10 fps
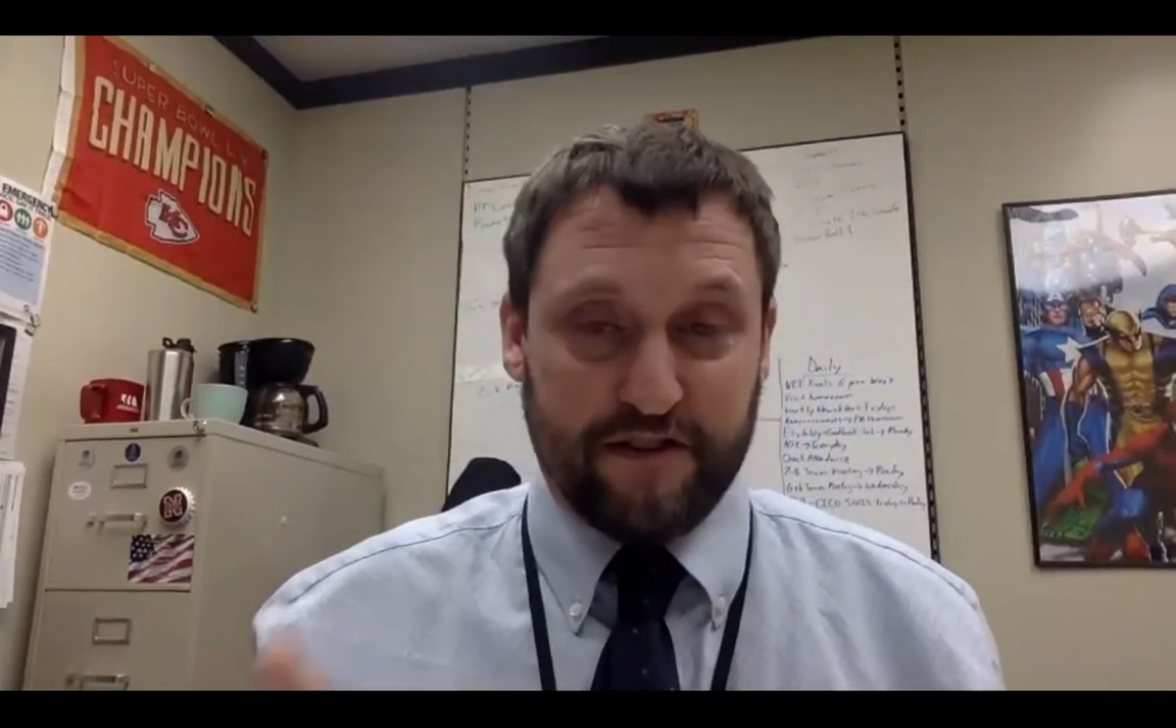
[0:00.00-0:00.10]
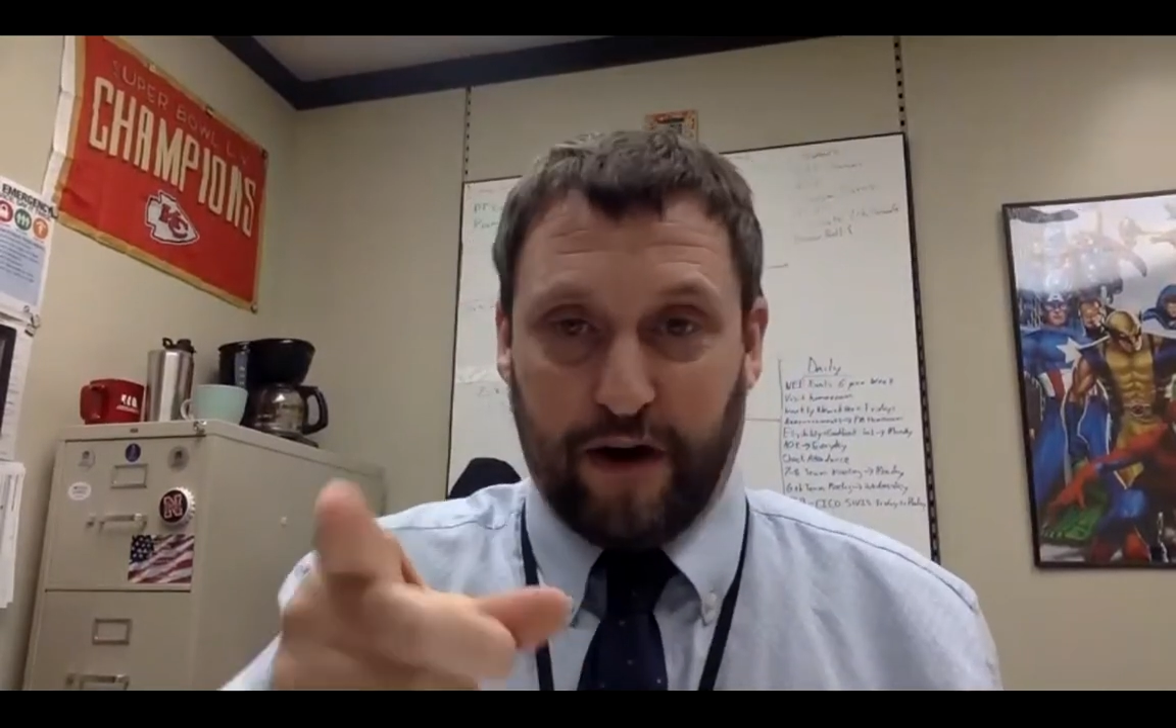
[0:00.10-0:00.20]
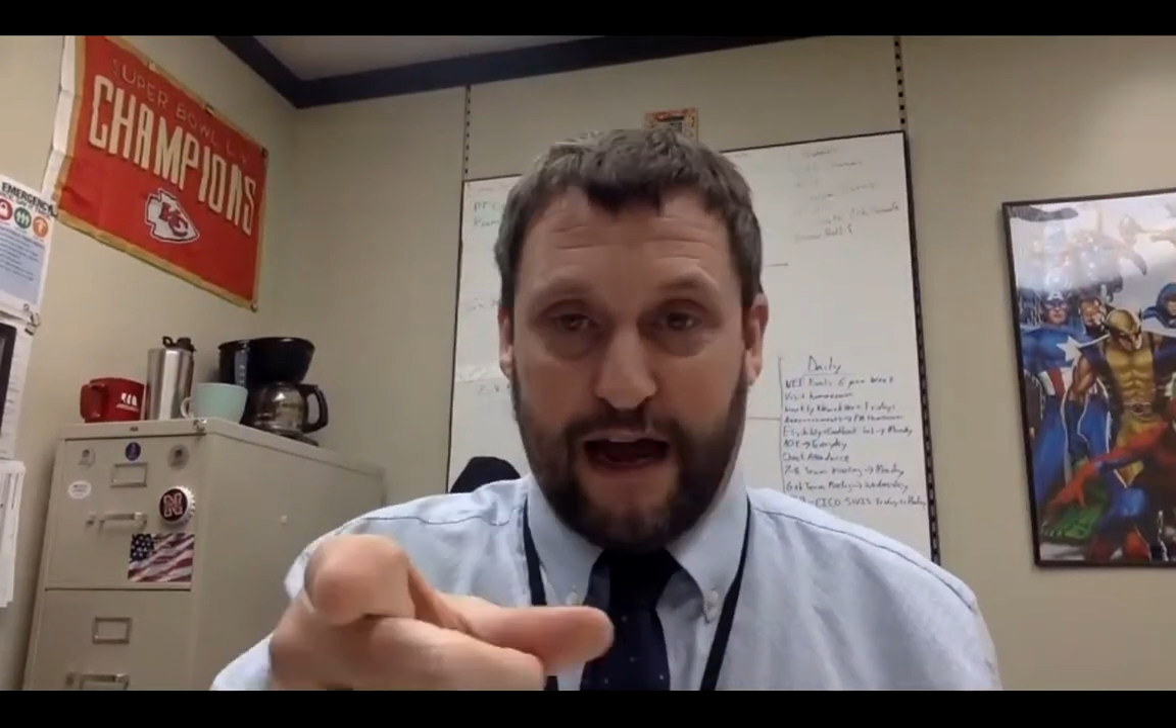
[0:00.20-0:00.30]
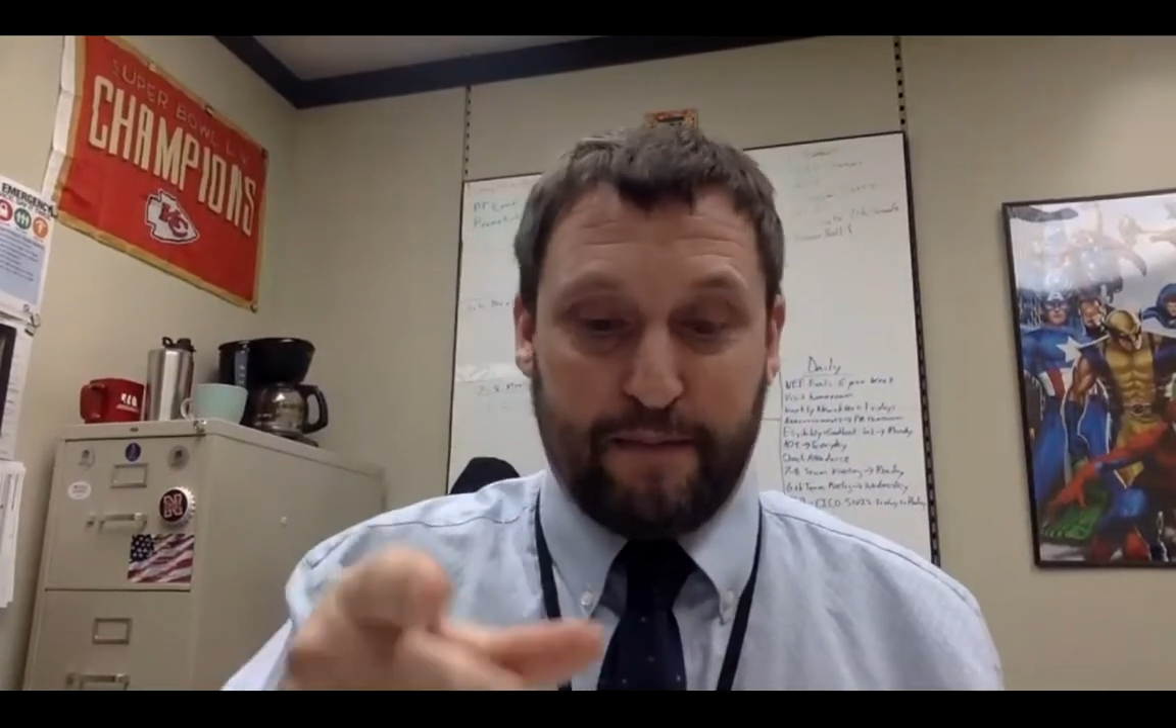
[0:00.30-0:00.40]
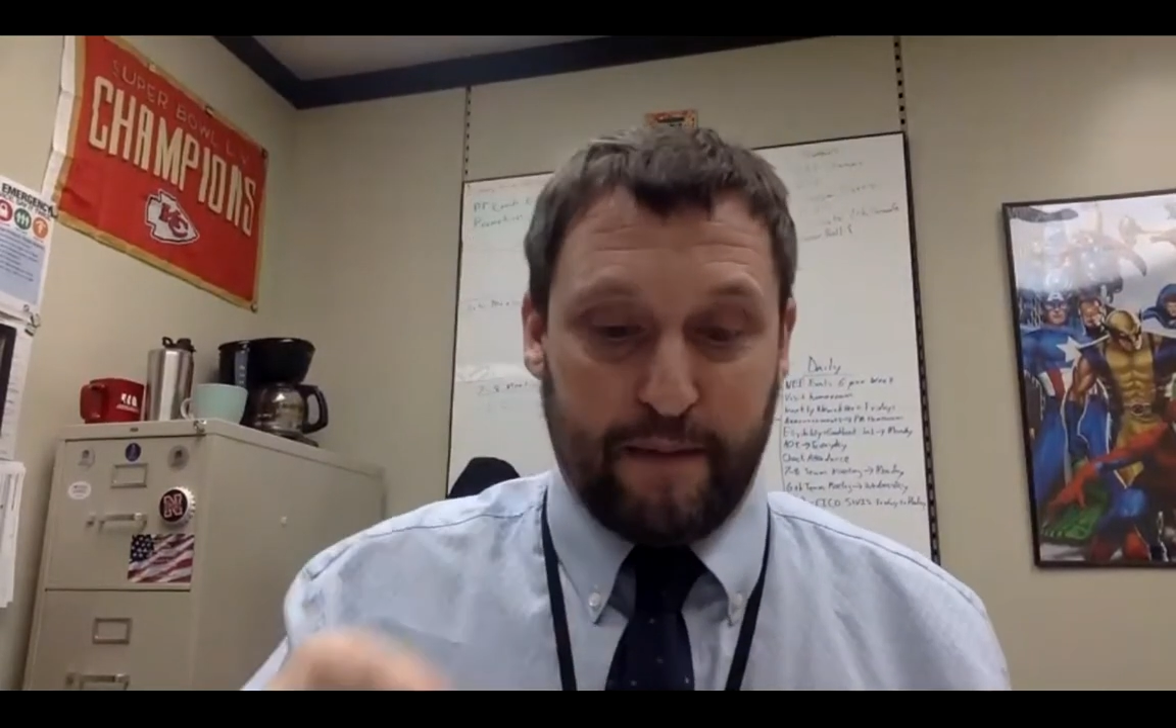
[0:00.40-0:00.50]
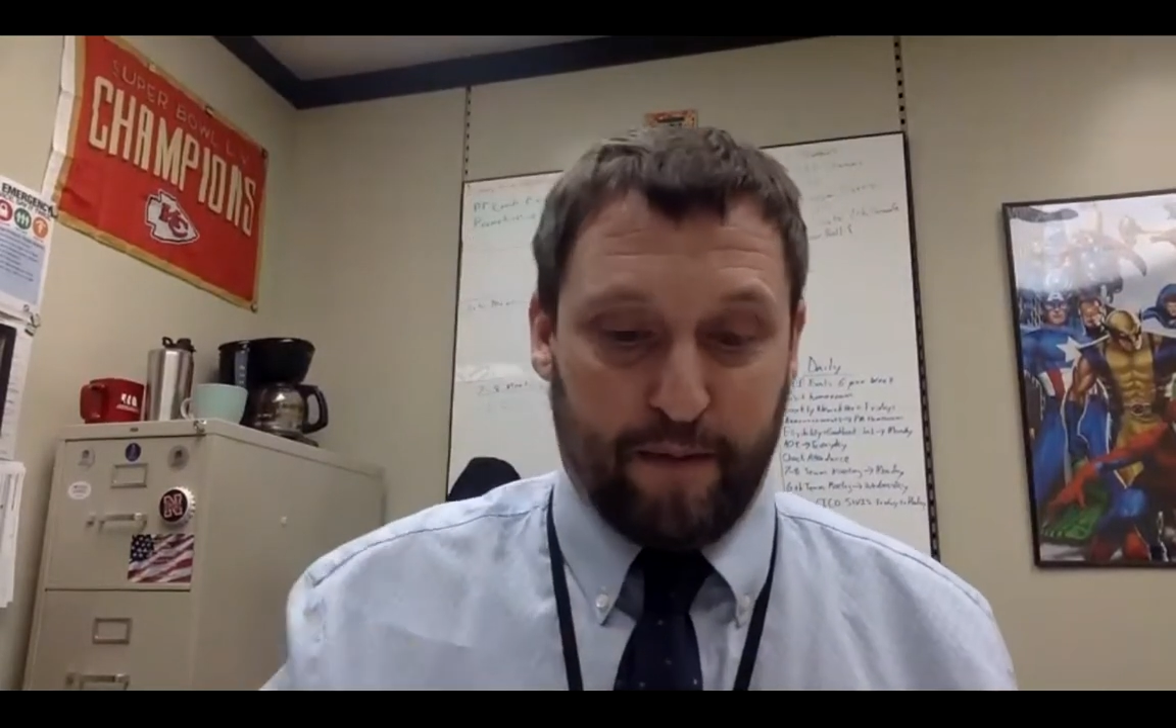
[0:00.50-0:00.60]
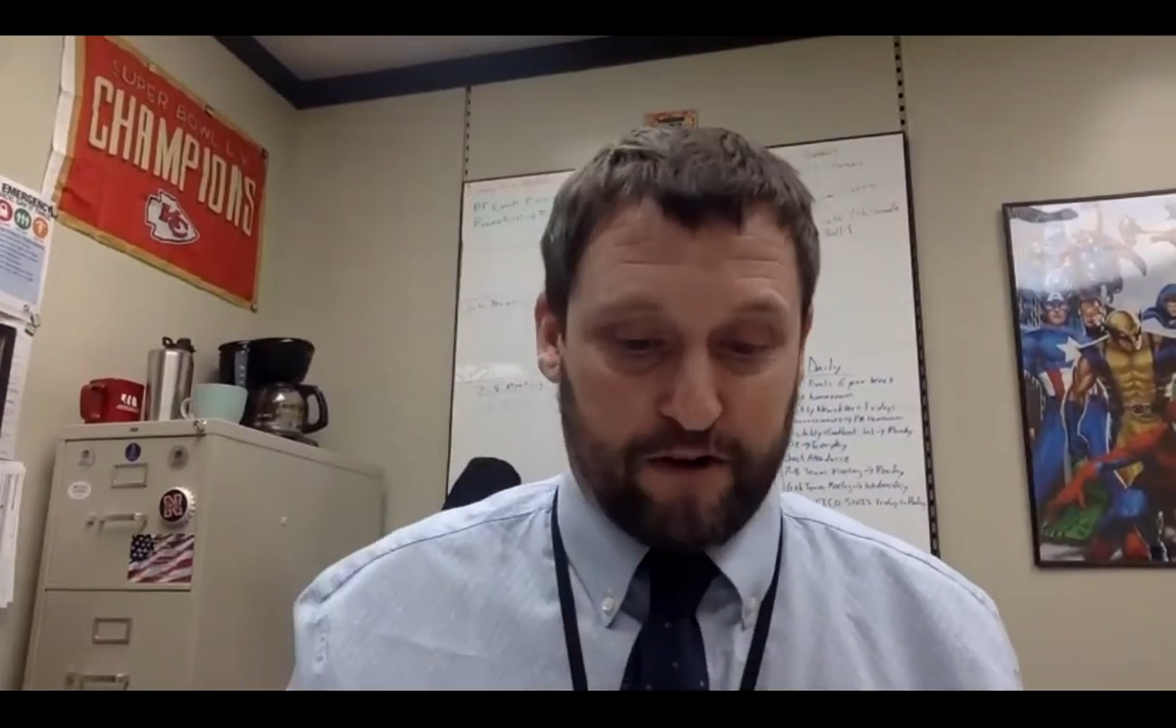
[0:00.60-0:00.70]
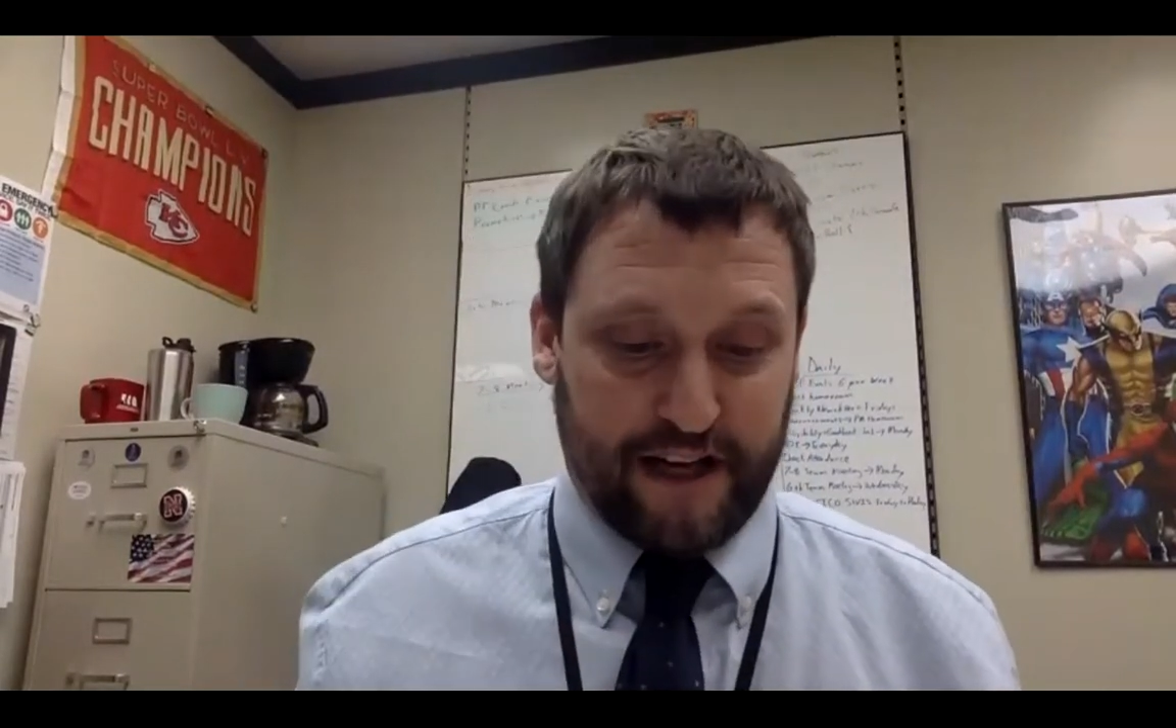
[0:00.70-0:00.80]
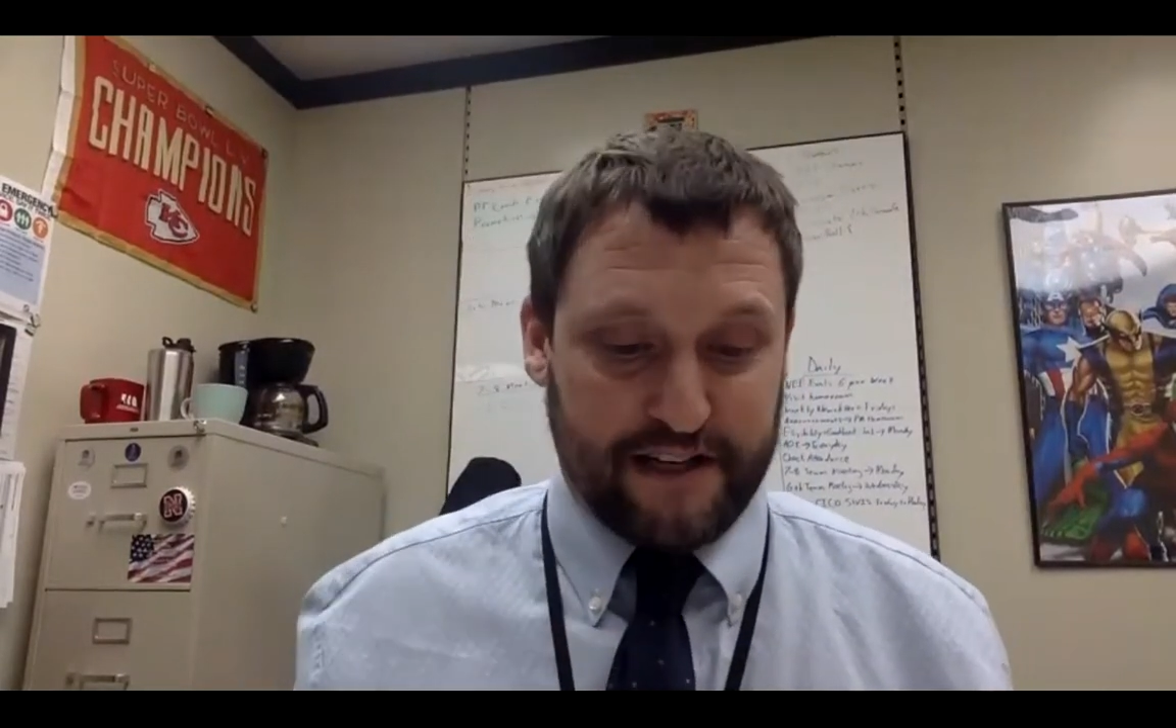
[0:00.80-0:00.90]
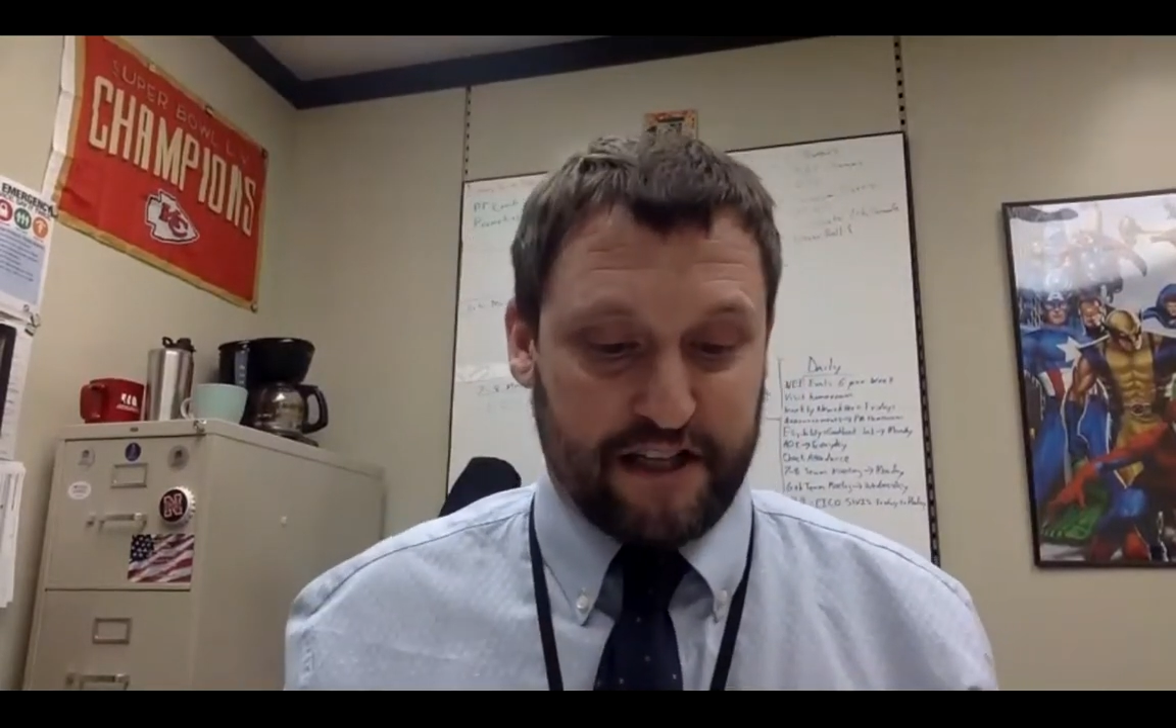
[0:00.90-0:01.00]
So happy birthday